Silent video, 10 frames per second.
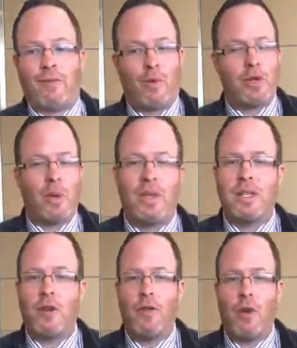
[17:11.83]
We're doing
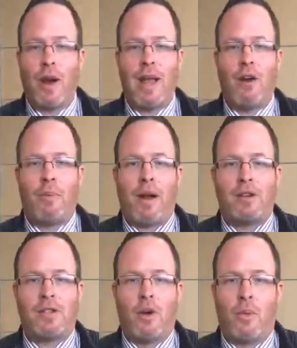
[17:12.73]
this interview right now on
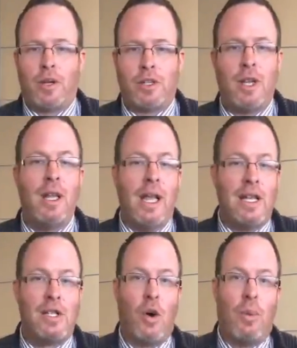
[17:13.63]
Periscope, which
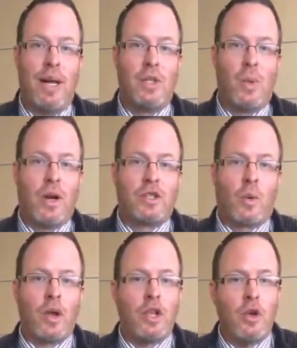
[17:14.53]
is owned by Twitter. So we're yeah.